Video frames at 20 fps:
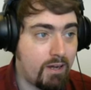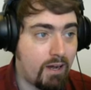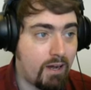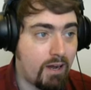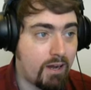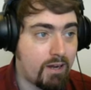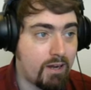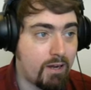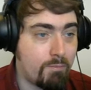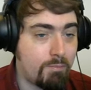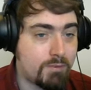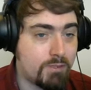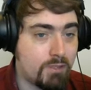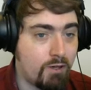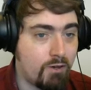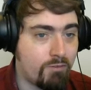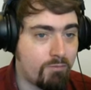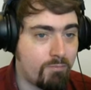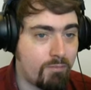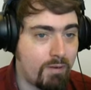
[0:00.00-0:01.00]
a couple
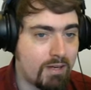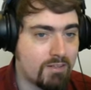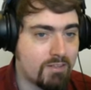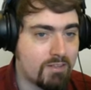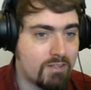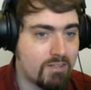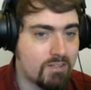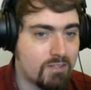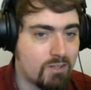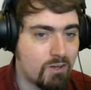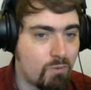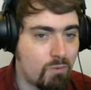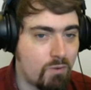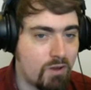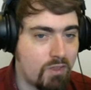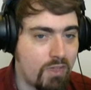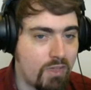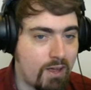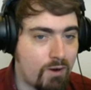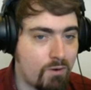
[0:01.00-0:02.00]
of mexes
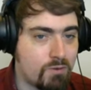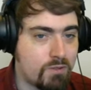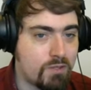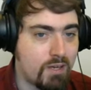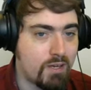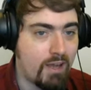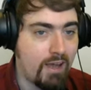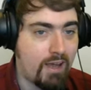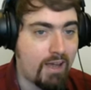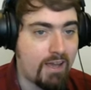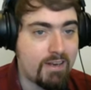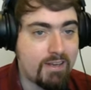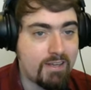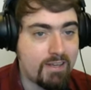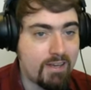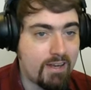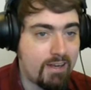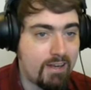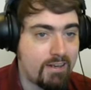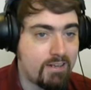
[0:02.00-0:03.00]
without
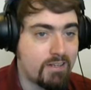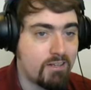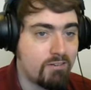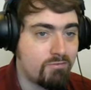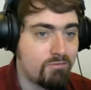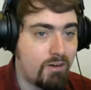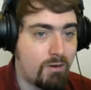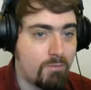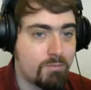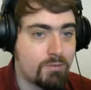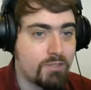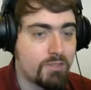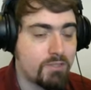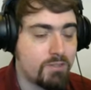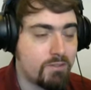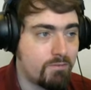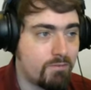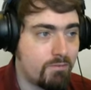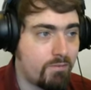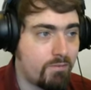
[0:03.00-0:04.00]
any interruption.